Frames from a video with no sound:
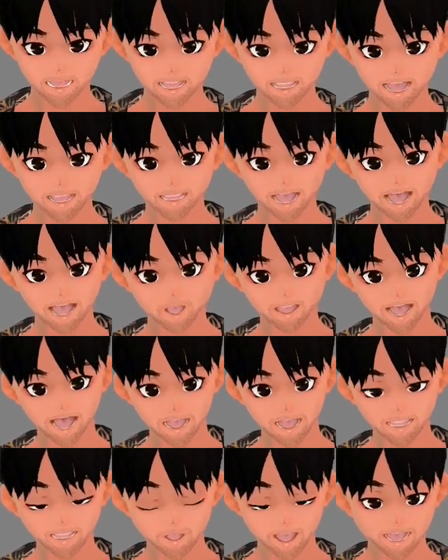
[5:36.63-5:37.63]
also good to be
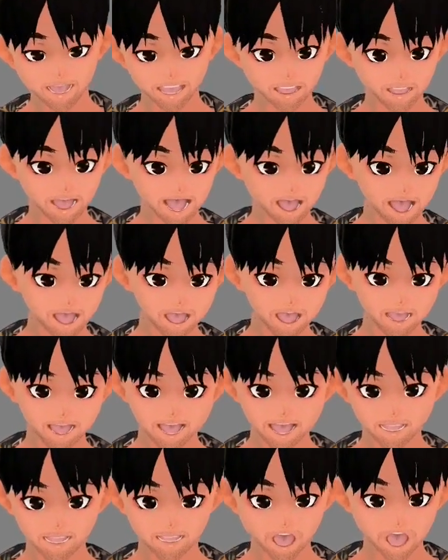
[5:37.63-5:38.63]
looking around and
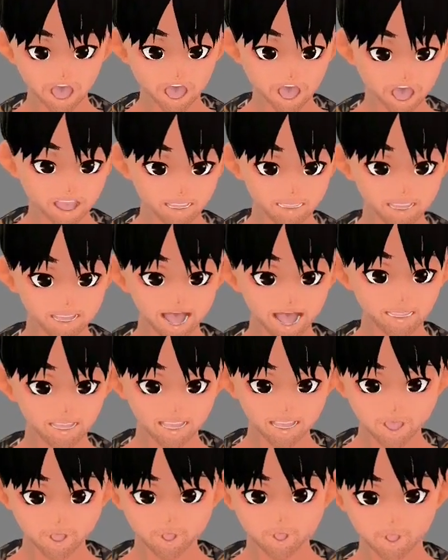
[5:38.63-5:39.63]
blinking a lot just
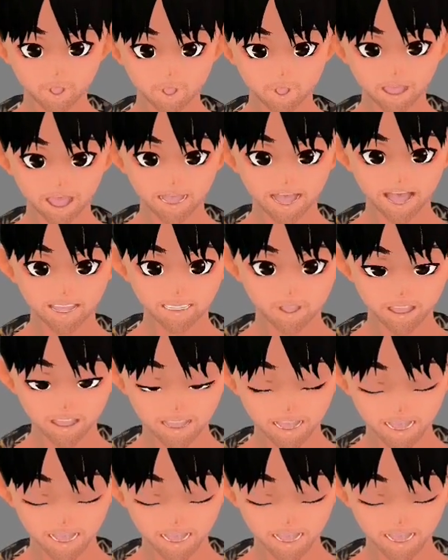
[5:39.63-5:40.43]
to make sure you